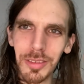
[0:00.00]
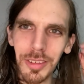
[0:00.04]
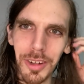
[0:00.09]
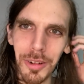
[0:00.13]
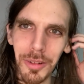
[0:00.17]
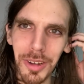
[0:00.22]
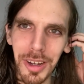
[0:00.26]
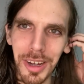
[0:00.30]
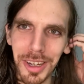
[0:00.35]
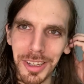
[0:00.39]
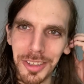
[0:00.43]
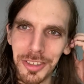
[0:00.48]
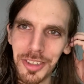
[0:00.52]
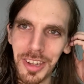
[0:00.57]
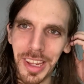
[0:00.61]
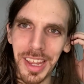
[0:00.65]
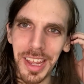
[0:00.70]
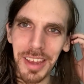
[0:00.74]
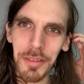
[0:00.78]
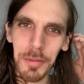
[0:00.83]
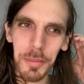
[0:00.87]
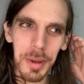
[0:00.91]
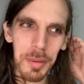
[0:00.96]
Oh gosh, I
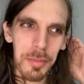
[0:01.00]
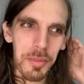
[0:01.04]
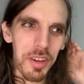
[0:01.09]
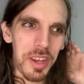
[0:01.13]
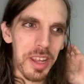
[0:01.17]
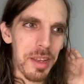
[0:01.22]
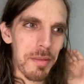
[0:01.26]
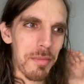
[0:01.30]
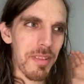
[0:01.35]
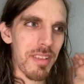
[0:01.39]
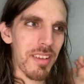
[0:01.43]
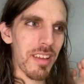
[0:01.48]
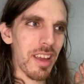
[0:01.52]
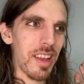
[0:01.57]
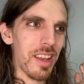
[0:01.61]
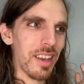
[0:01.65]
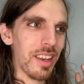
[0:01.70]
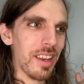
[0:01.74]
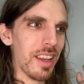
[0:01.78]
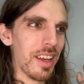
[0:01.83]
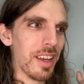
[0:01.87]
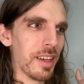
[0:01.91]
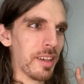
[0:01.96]
can't remember names.
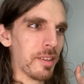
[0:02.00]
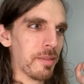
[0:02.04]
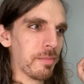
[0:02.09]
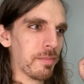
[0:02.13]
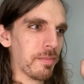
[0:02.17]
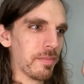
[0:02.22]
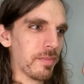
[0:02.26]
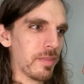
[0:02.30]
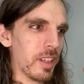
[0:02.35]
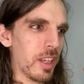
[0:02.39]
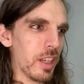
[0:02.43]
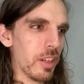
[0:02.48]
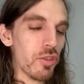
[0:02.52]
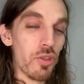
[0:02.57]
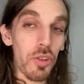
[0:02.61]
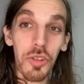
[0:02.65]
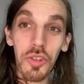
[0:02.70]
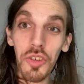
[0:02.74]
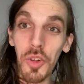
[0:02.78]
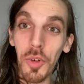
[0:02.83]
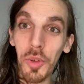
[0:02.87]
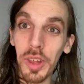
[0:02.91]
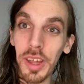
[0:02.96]
And
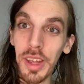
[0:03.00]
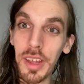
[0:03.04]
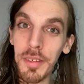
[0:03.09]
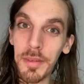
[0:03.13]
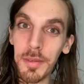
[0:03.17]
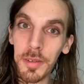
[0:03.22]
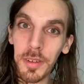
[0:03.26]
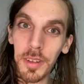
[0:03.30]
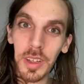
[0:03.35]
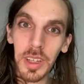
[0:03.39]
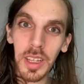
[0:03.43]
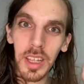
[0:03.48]
Georgia O'Keeffe.